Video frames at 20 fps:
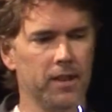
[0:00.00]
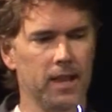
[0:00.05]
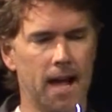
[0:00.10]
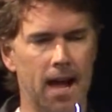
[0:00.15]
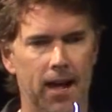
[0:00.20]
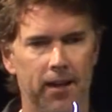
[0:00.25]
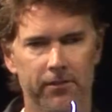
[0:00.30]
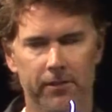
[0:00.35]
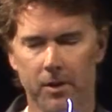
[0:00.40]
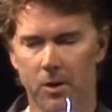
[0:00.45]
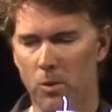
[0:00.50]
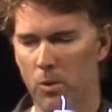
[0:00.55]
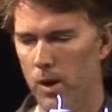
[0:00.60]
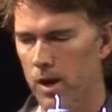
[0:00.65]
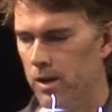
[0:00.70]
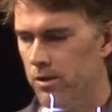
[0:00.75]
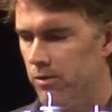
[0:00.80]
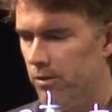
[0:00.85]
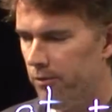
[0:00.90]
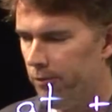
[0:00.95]
last
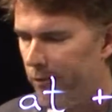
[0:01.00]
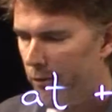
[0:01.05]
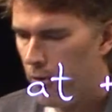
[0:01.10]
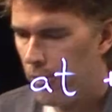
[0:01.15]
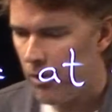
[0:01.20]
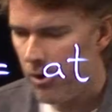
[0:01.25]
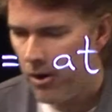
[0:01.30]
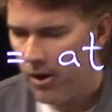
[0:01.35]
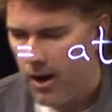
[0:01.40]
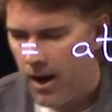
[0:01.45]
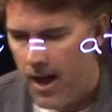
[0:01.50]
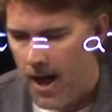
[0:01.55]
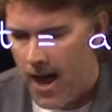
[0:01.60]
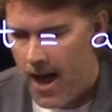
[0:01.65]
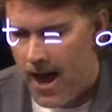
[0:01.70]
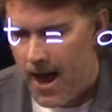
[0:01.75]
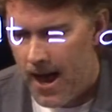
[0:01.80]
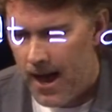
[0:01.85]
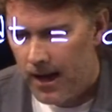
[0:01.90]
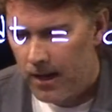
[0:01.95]
equation for
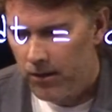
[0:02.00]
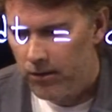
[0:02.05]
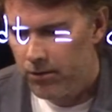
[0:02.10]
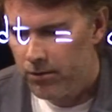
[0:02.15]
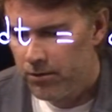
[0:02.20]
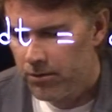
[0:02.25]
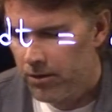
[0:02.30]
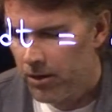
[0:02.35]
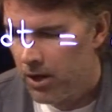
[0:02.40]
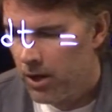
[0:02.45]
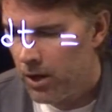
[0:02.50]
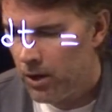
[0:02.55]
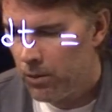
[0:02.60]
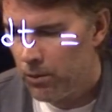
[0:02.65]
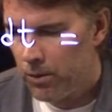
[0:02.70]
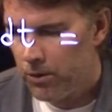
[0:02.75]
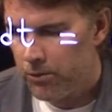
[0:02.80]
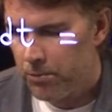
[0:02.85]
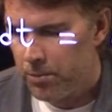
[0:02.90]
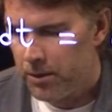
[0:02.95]
x,
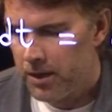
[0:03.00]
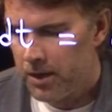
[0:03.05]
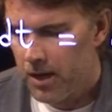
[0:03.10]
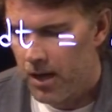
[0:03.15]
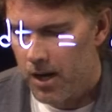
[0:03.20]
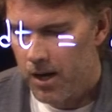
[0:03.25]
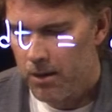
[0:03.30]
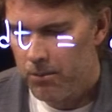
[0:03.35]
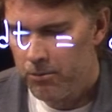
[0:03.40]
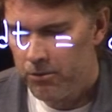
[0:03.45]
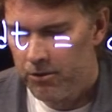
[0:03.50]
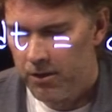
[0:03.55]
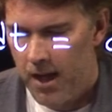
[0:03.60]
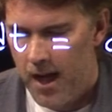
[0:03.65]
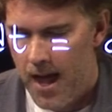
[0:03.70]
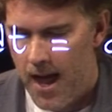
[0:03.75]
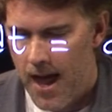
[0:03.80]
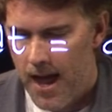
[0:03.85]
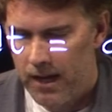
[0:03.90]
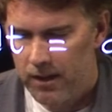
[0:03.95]
which becomes
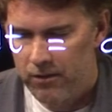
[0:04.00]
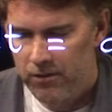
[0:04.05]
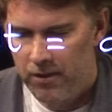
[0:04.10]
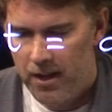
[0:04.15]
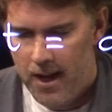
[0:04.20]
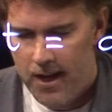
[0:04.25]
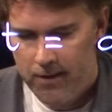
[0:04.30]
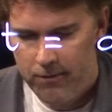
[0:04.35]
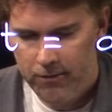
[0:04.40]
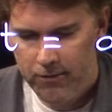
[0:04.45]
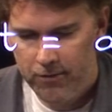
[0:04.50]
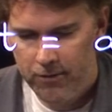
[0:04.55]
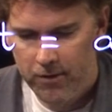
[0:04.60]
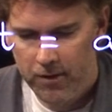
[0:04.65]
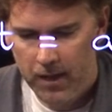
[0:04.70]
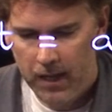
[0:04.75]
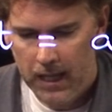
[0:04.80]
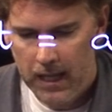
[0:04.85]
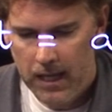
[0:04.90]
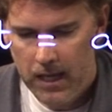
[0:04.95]
xf
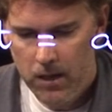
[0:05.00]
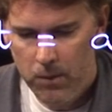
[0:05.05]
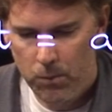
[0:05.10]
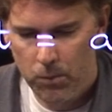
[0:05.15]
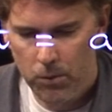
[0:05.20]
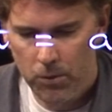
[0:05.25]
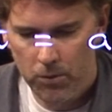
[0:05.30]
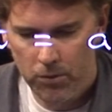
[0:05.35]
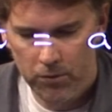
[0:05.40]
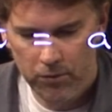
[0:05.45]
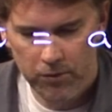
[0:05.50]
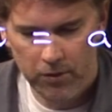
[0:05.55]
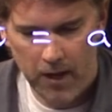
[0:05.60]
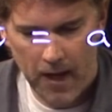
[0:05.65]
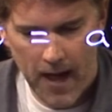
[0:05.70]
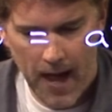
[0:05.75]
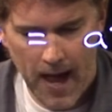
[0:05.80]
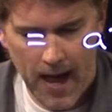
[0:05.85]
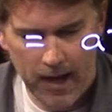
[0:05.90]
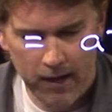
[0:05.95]
equals
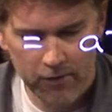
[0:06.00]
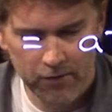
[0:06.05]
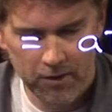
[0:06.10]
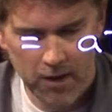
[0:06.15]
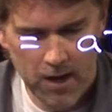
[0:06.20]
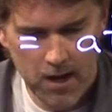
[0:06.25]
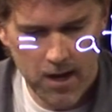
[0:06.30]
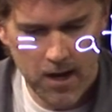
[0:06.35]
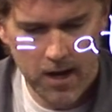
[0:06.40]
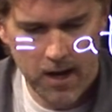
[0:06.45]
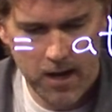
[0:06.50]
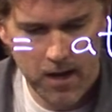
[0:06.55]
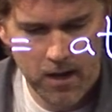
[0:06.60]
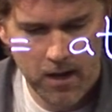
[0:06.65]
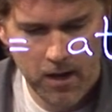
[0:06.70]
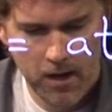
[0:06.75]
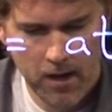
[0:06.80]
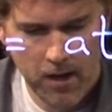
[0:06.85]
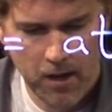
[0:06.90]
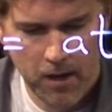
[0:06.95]
xi
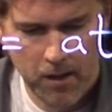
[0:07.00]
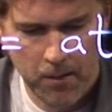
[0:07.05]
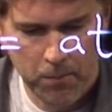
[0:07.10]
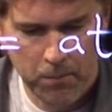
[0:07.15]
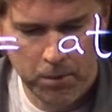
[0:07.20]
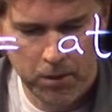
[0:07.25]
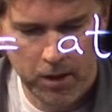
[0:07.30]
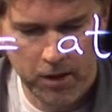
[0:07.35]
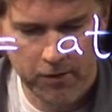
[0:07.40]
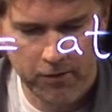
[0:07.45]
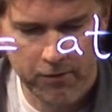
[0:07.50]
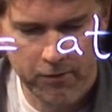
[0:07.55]
plus